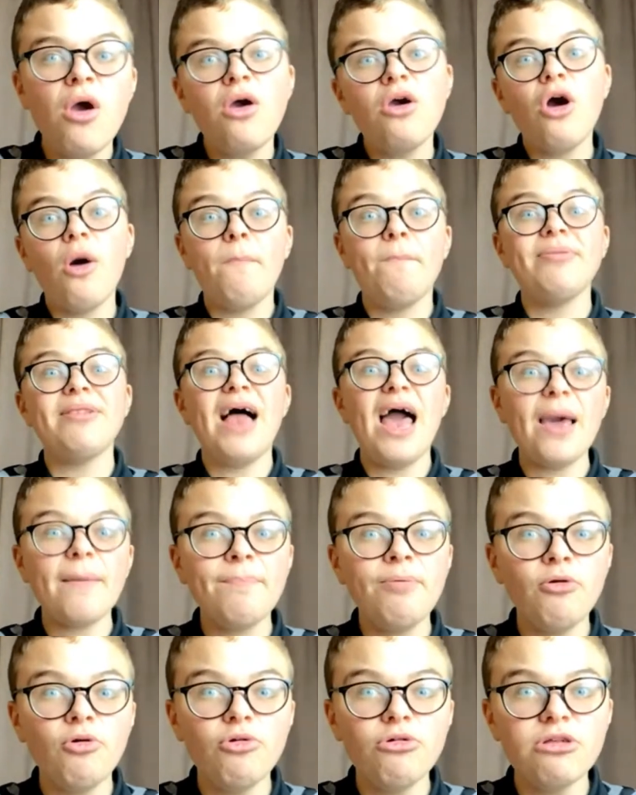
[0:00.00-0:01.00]
Got
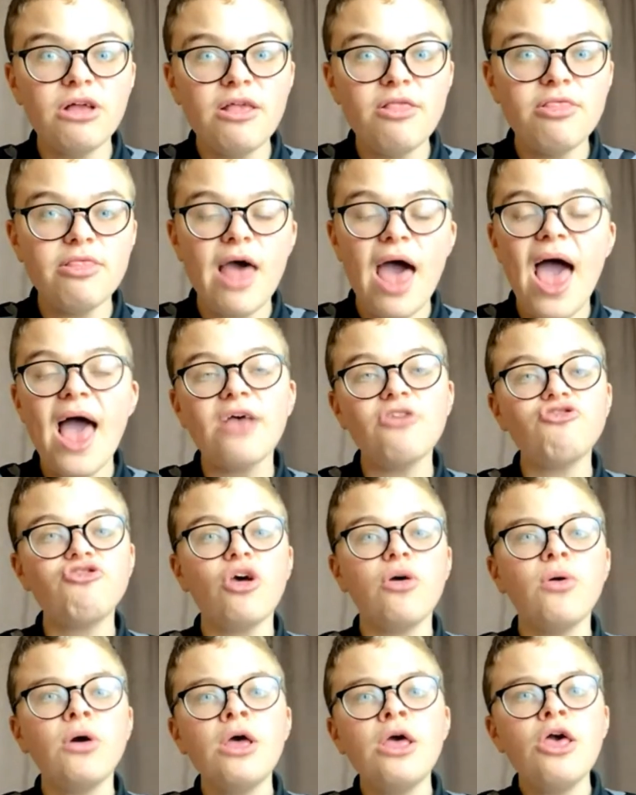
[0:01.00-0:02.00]
Blackpool in there.
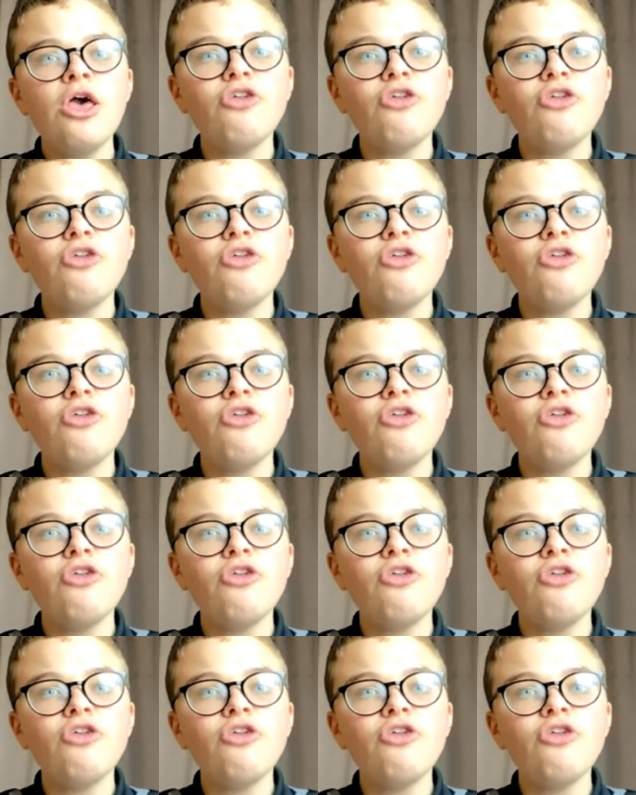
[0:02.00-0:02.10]
So